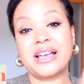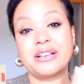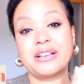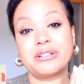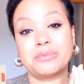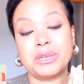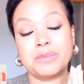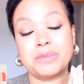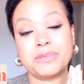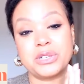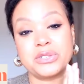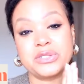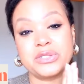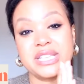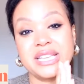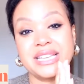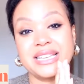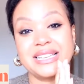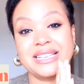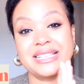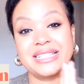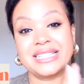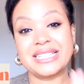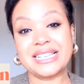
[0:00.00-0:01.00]
I'll be
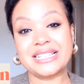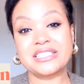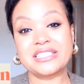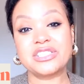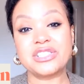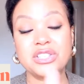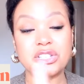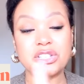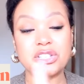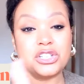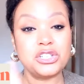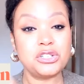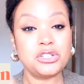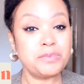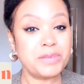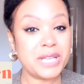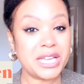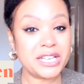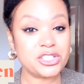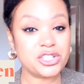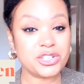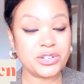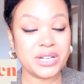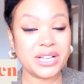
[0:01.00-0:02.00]
posting a link to the new
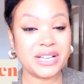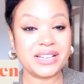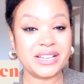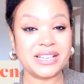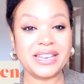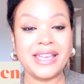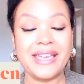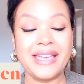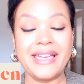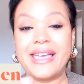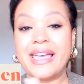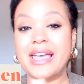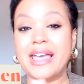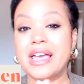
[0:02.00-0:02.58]
Patreon.